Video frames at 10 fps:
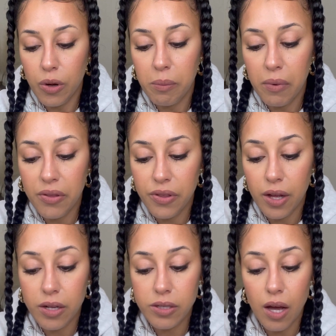month at
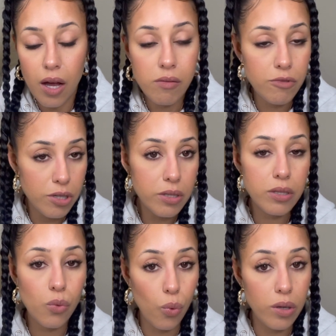a time,
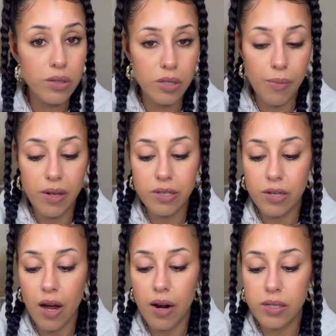just one semester
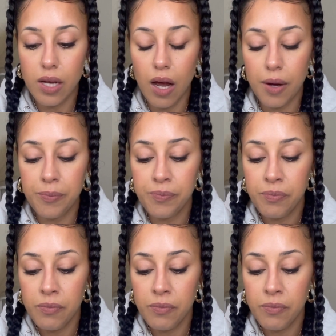at a time.